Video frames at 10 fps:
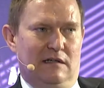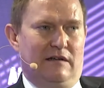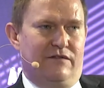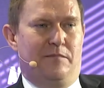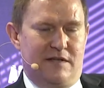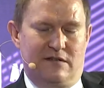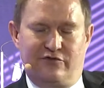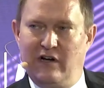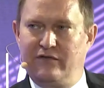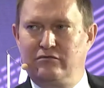the business
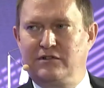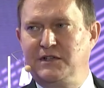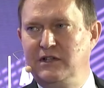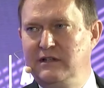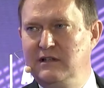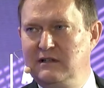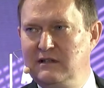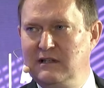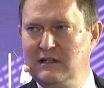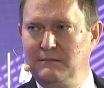travel return,
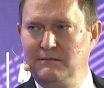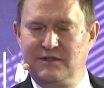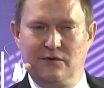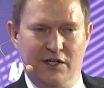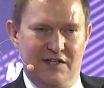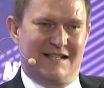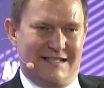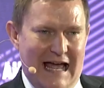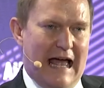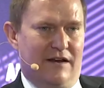to
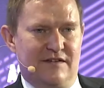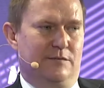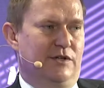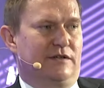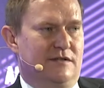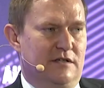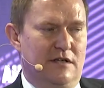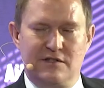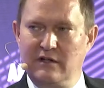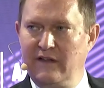understand some of the
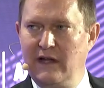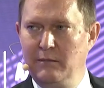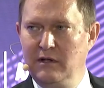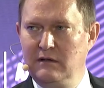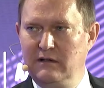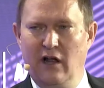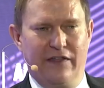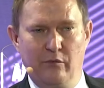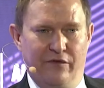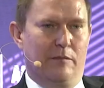concerns that are there. But I think
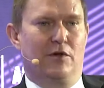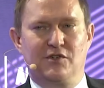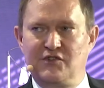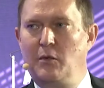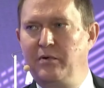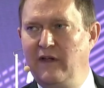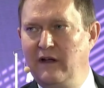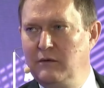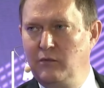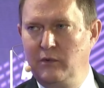we're very much on top of that,
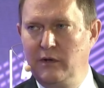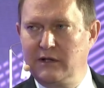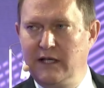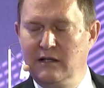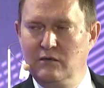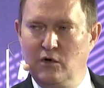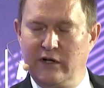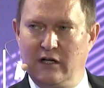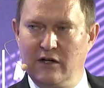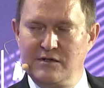and we're working
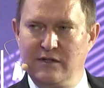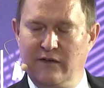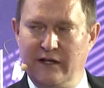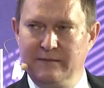closely on that.